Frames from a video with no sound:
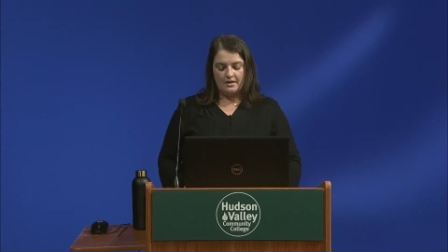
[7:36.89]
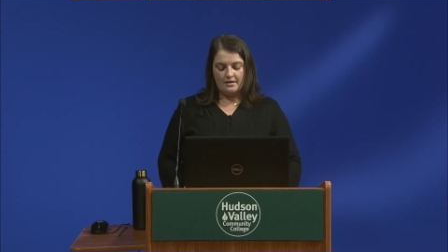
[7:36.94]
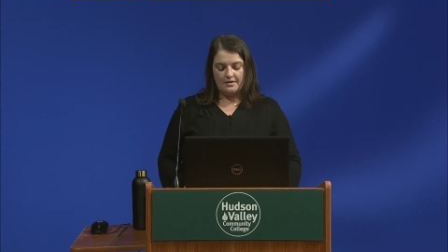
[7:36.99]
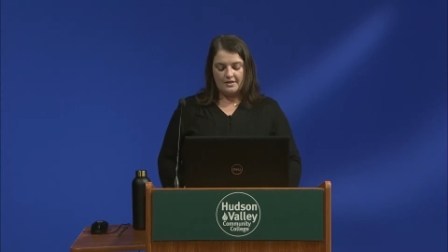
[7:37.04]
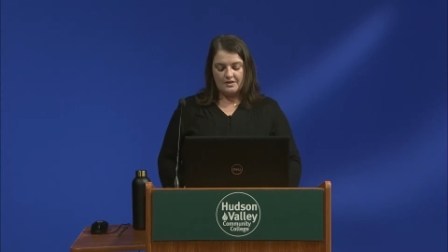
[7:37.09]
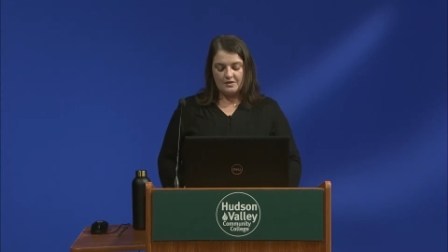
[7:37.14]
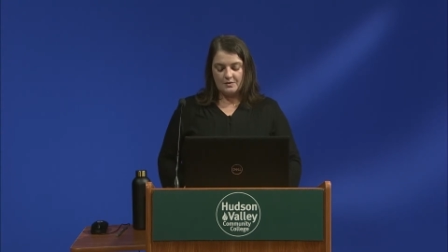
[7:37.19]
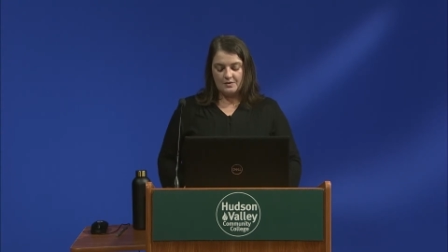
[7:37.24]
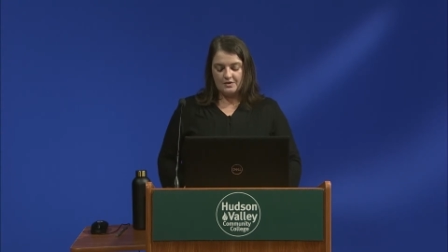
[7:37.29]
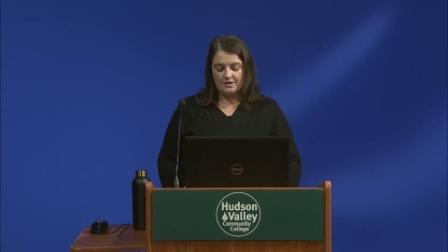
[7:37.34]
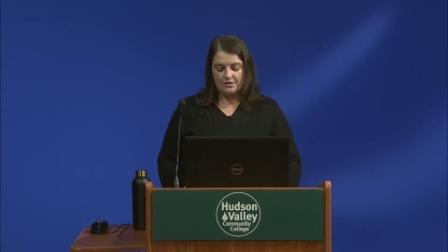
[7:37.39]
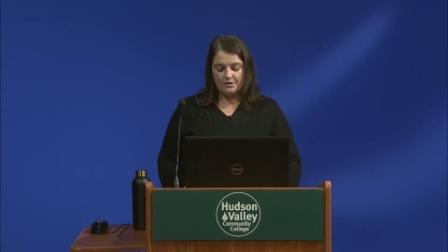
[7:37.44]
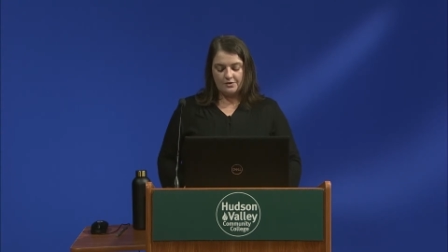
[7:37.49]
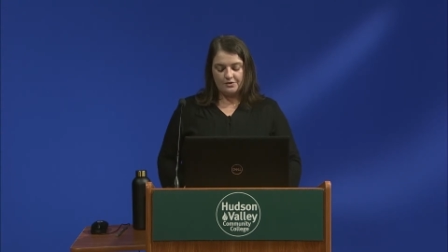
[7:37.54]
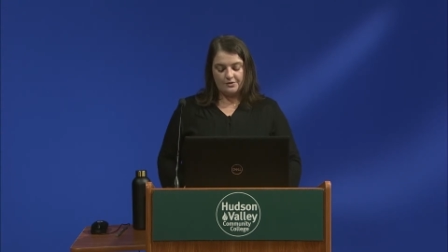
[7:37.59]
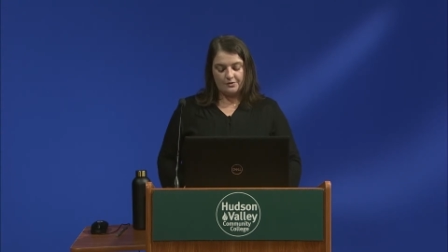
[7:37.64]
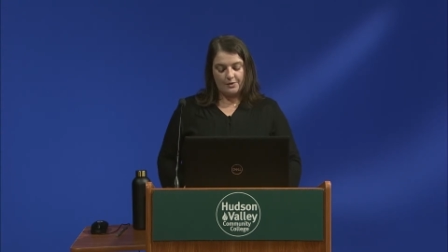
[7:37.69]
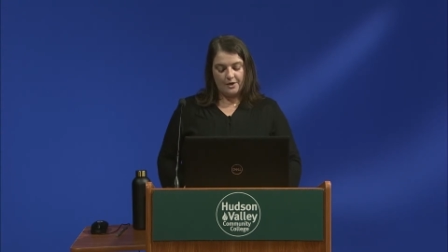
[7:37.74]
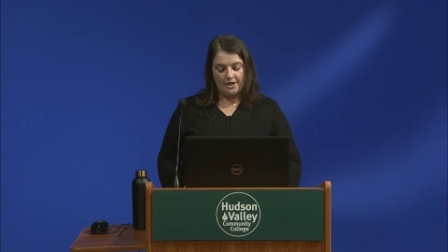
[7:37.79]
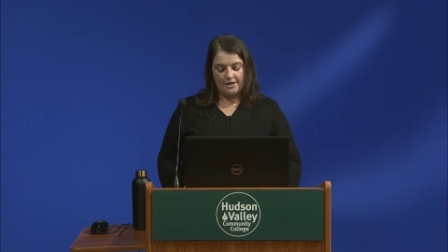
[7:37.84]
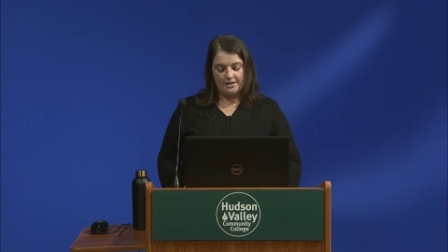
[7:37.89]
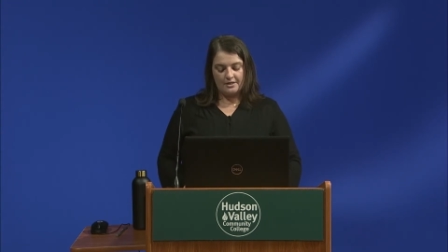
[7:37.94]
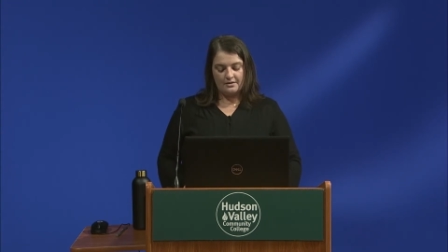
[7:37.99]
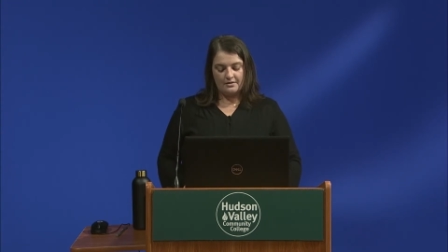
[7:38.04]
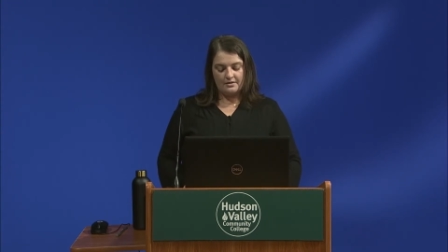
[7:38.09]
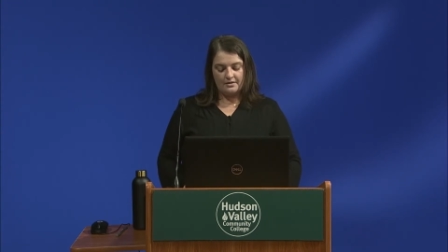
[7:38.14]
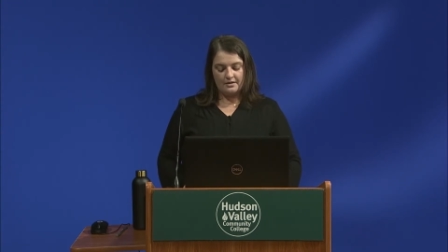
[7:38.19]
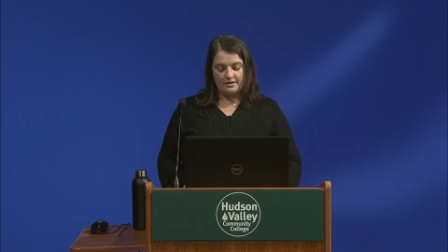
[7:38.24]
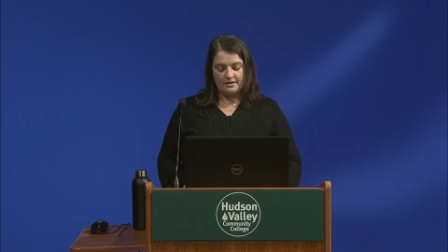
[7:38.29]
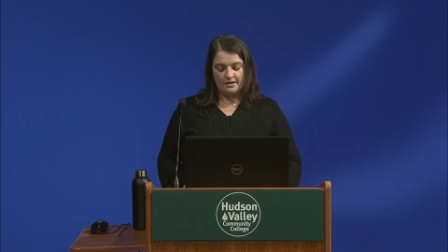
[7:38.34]
This was an older one.
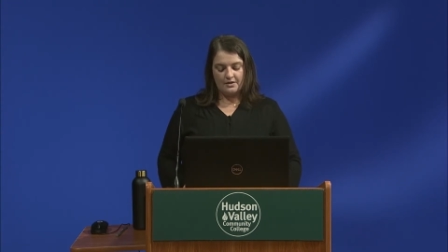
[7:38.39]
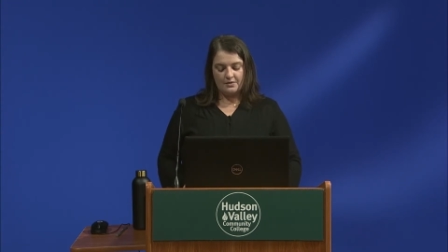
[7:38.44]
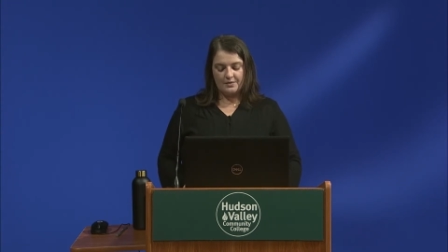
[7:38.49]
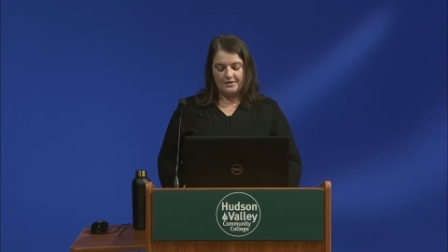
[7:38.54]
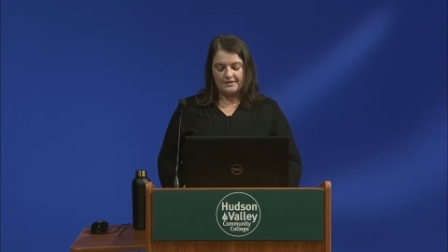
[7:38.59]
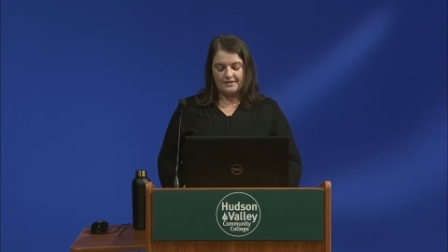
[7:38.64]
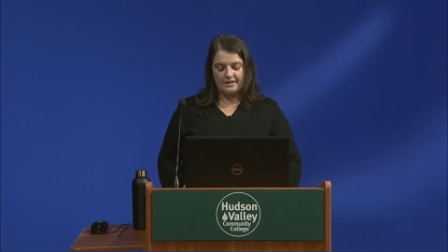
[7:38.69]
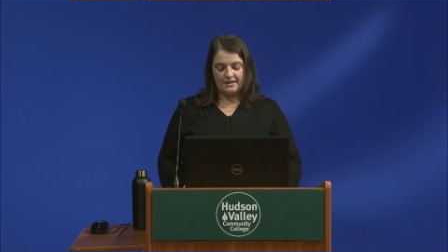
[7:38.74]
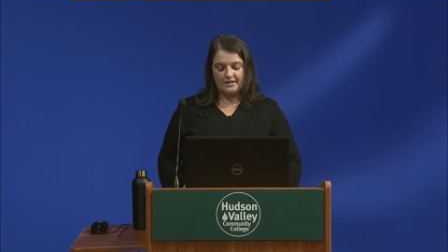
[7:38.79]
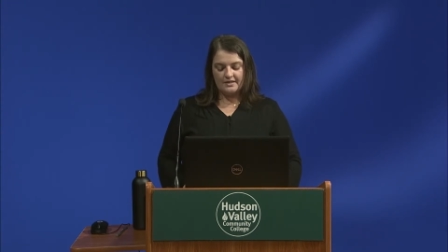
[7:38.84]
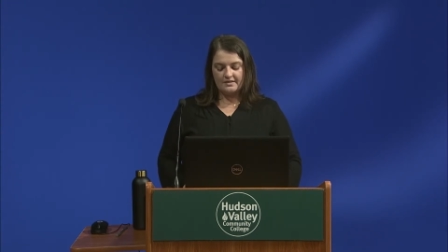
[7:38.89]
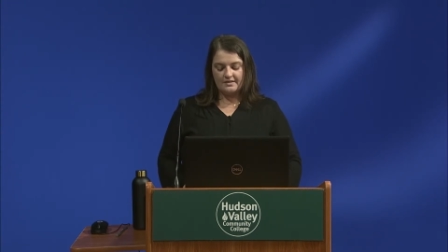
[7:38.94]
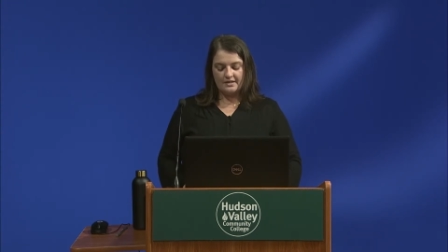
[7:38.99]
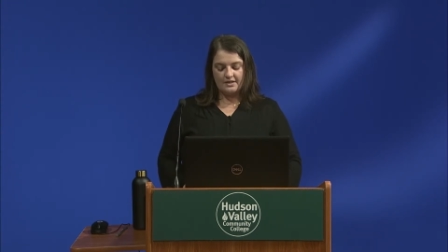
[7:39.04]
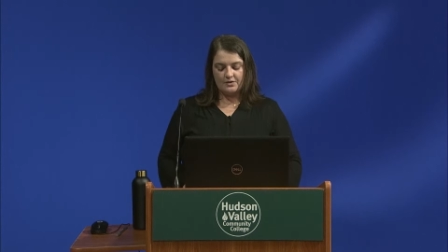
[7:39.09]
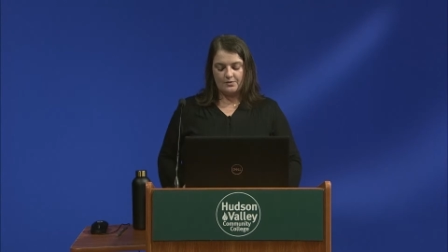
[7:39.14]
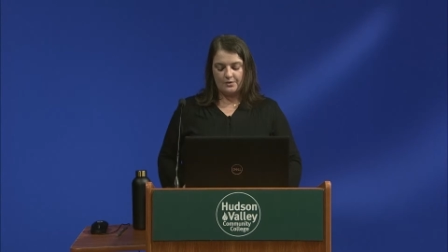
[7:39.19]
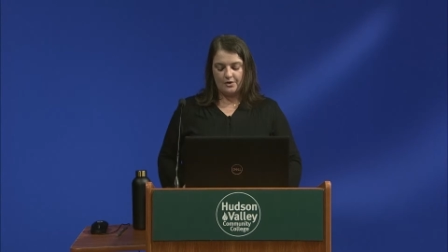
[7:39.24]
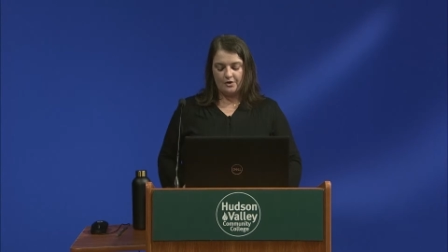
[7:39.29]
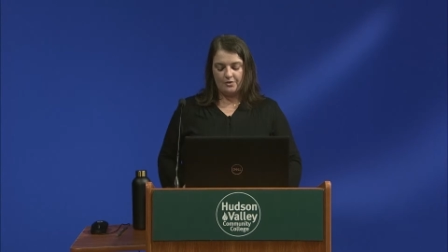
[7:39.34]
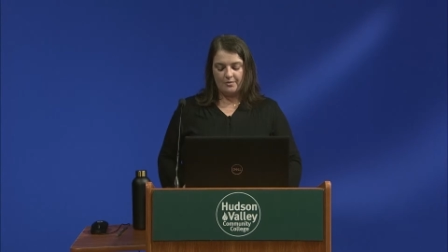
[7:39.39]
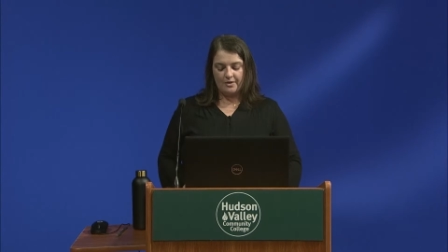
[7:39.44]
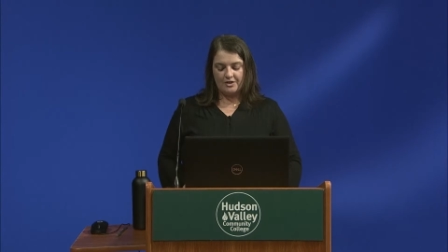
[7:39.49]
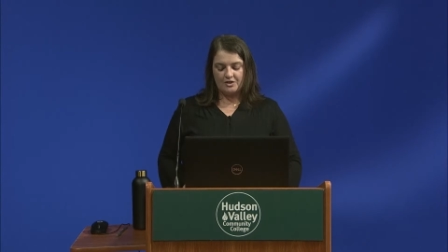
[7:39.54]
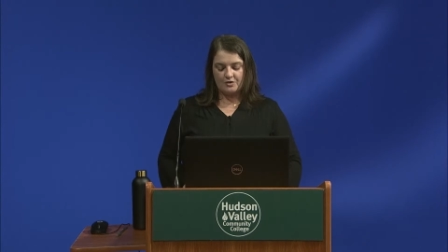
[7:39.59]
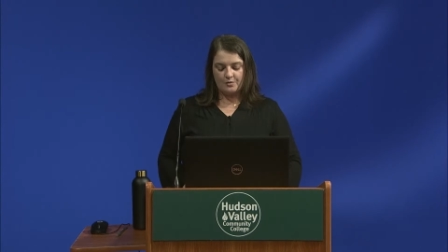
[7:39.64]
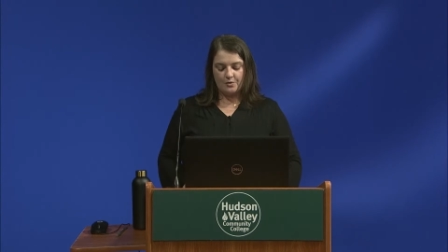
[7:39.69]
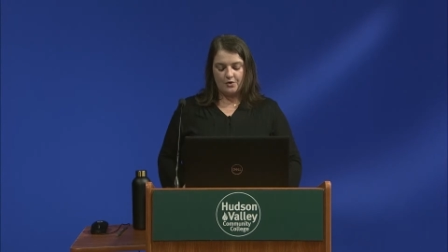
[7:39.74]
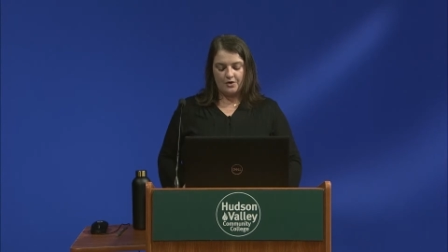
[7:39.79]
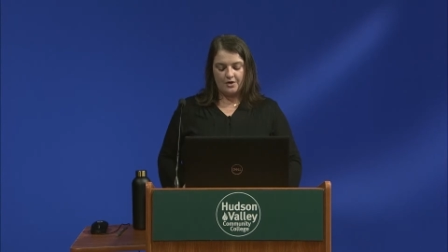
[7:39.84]
It wasn't going to see the road
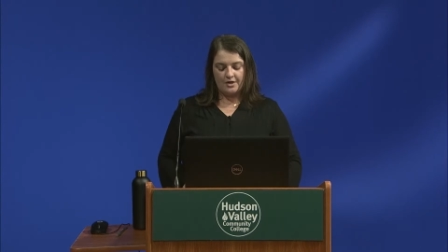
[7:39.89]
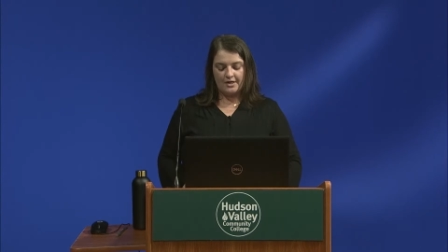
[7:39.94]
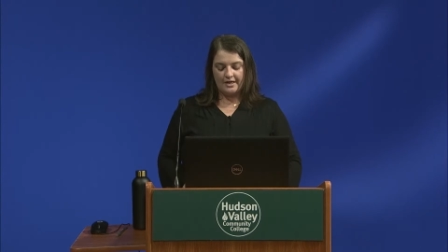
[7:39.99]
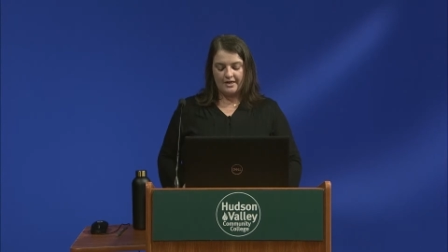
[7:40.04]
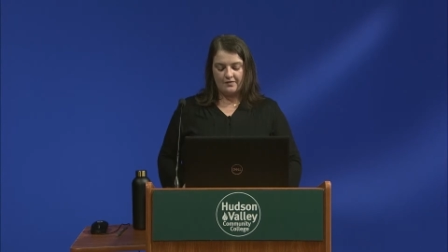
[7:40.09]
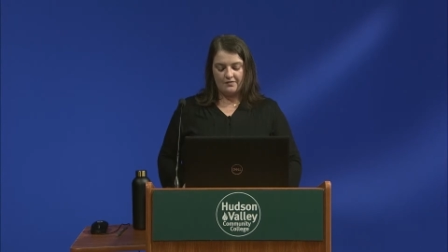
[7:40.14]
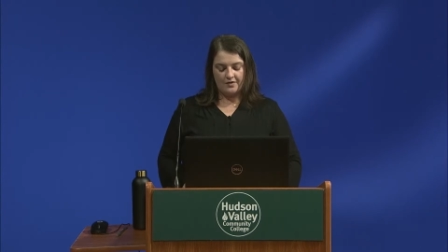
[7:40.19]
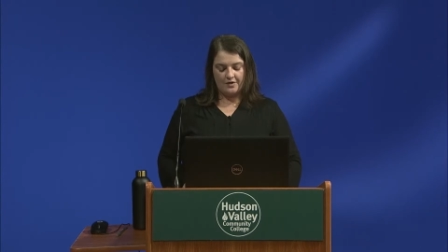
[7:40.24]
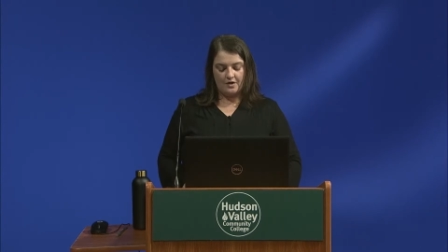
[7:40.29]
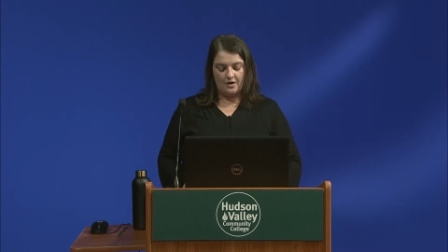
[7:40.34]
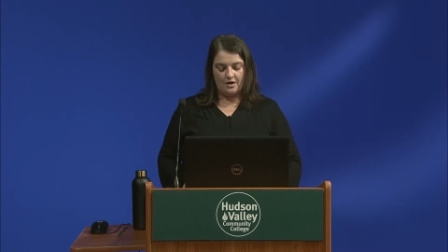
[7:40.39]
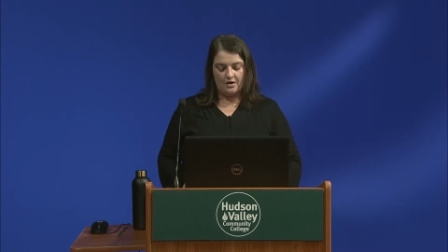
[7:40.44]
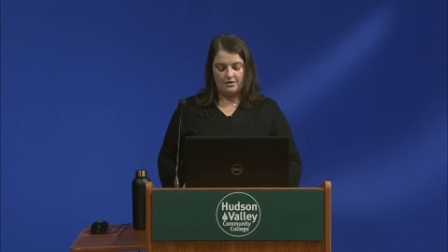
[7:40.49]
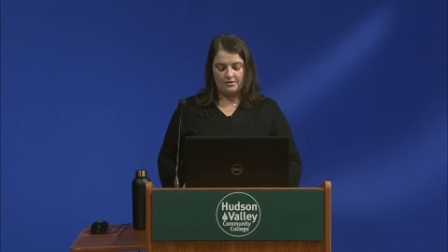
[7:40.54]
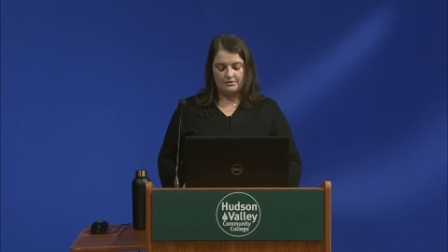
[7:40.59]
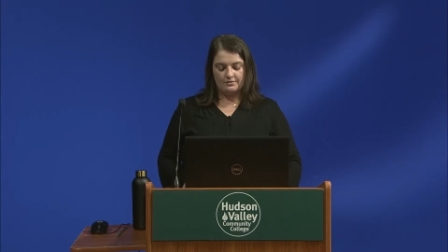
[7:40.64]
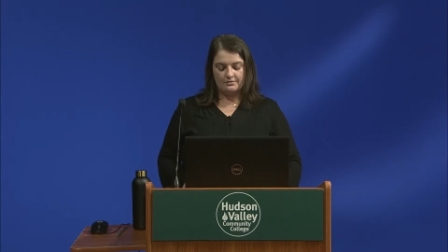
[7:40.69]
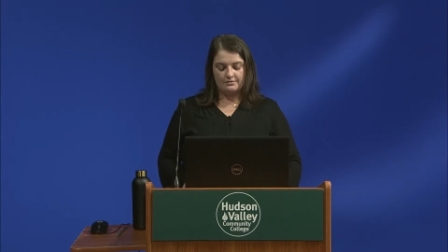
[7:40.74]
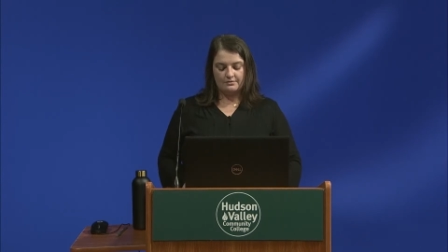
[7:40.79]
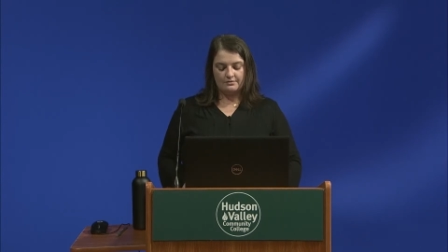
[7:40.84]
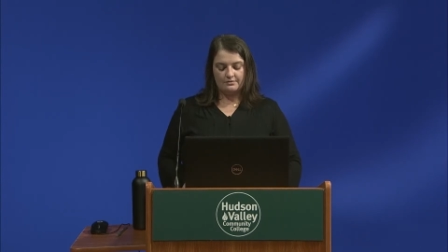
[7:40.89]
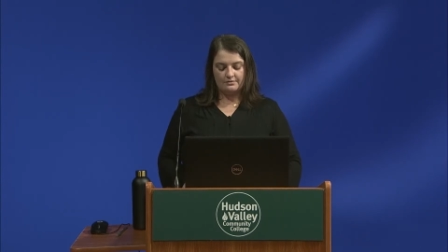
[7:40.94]
much more, if at all.